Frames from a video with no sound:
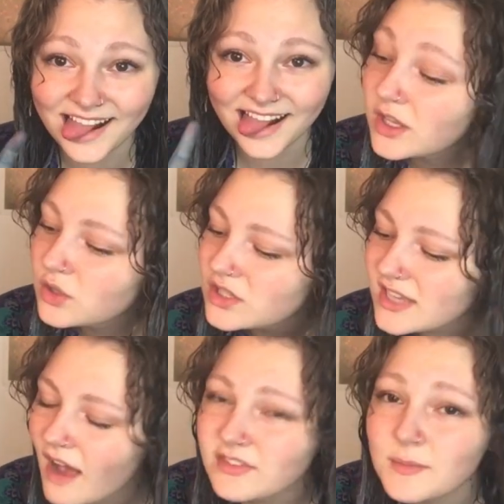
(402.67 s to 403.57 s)
you just
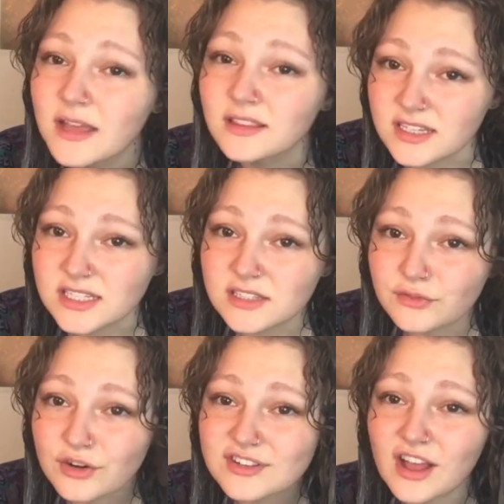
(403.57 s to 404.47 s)
have to make lists for
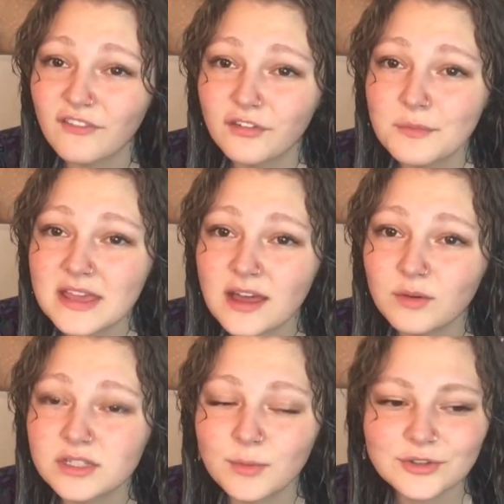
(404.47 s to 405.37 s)
yourself. For me, that
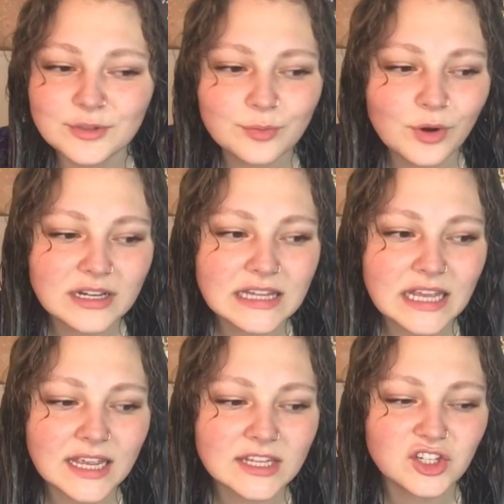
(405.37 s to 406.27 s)
was the most important
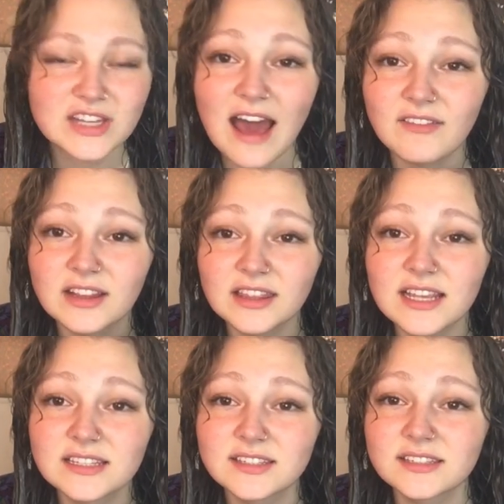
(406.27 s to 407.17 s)
thing is just having
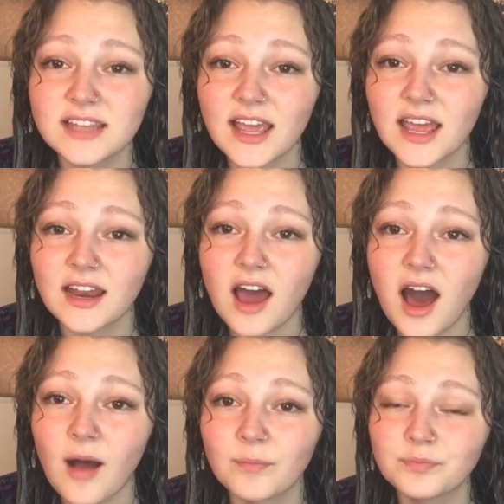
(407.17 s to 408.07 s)
lists and
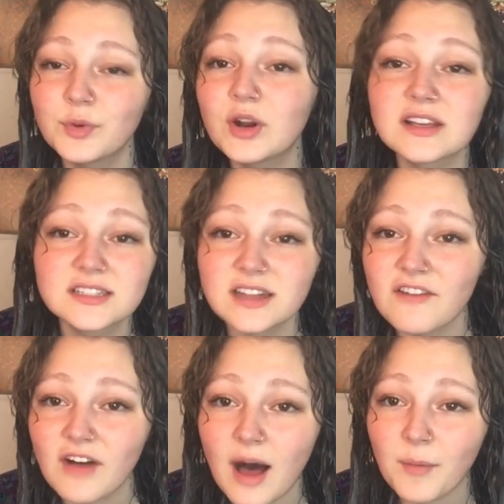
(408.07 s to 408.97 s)
um, putting stuff
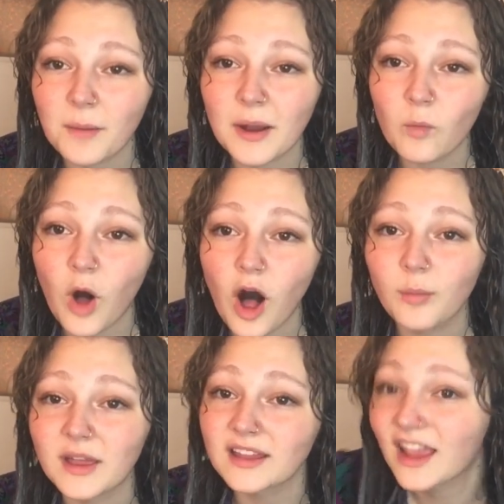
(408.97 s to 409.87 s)
up on my wall,
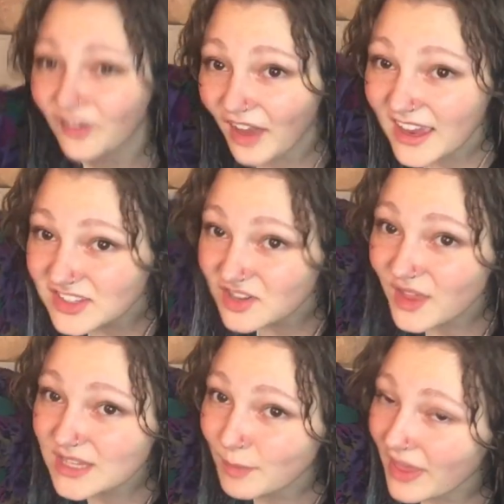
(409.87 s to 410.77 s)
being like, okay, do
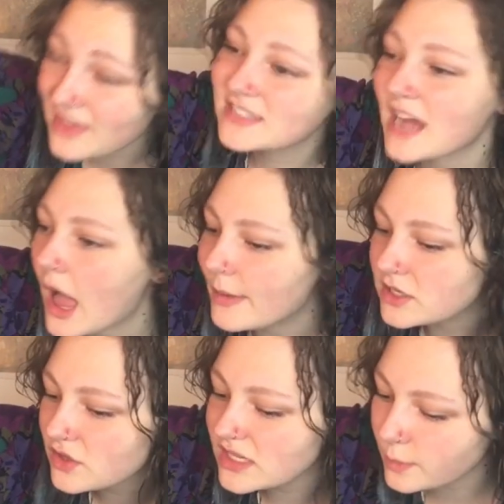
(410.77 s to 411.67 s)
this by this time and do
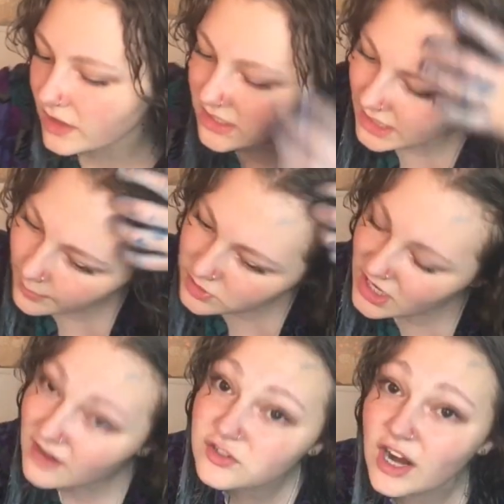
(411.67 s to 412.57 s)
this by this time. Just
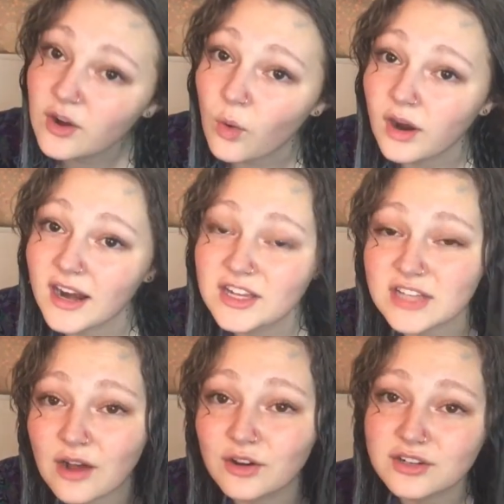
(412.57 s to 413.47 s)
kind of trying to organize
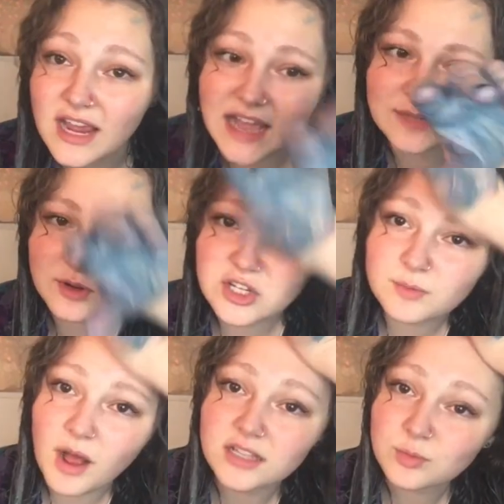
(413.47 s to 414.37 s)
out your day as much as
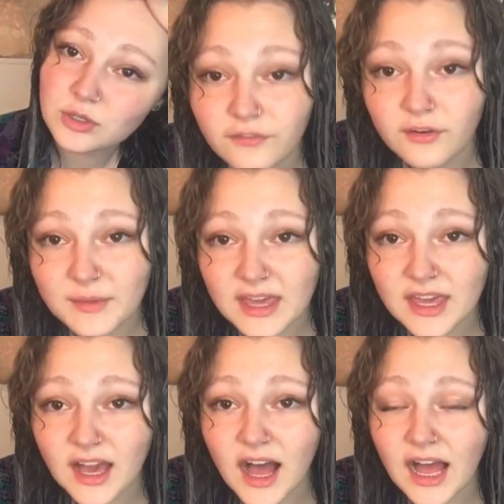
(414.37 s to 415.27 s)
possible. For
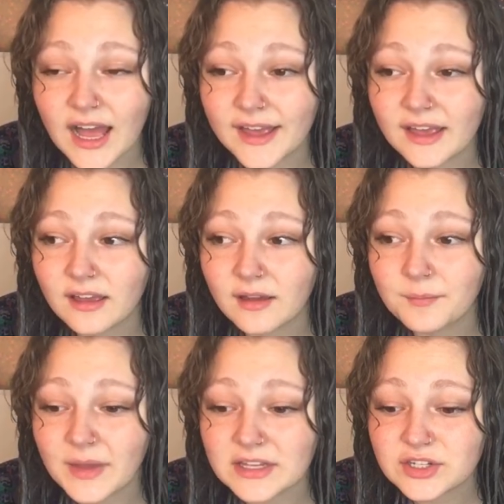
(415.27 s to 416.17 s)
me, I
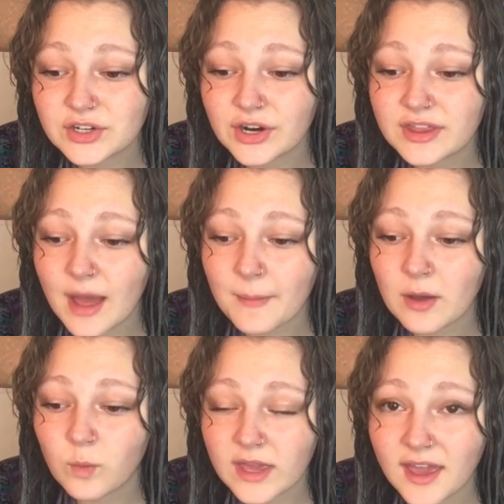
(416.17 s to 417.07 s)
made sure that my
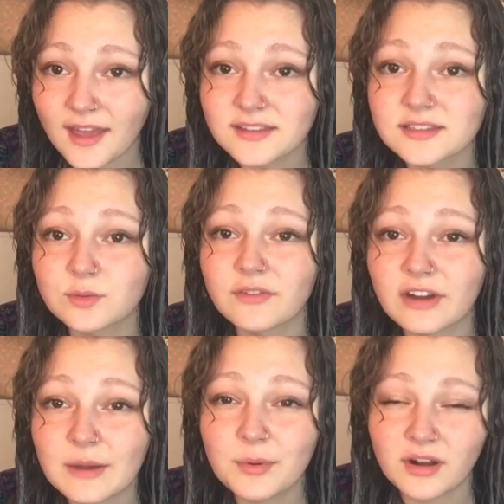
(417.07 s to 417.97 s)
weekends were
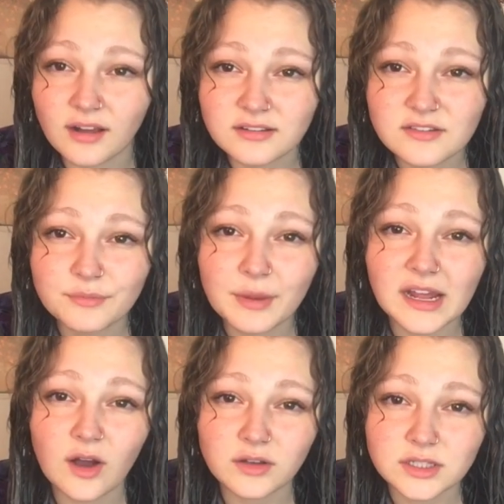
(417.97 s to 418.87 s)
very productive, but I
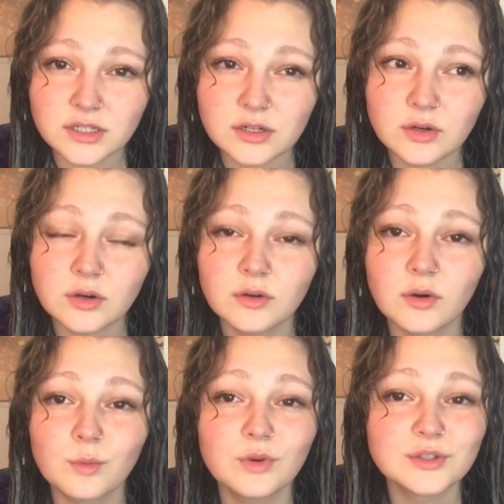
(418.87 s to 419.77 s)
also
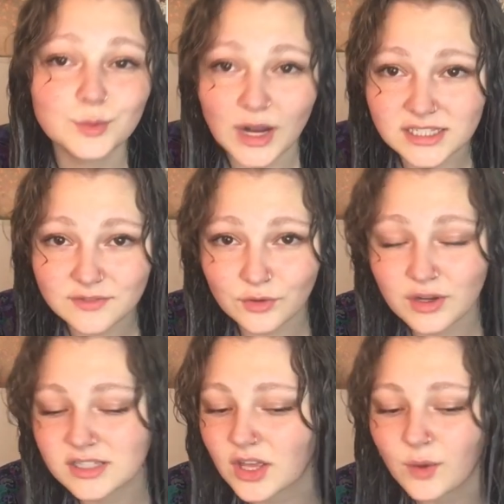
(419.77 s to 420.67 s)
was restful
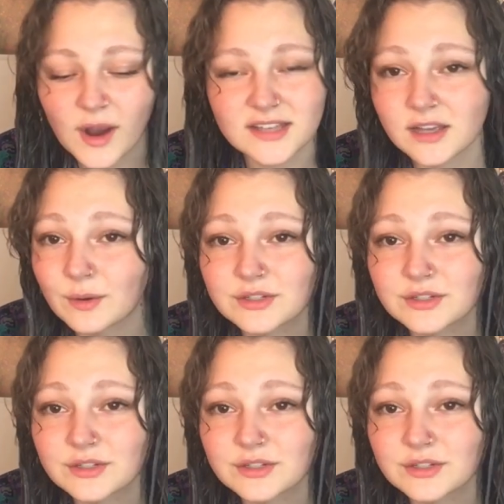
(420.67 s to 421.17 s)
because otherwise I would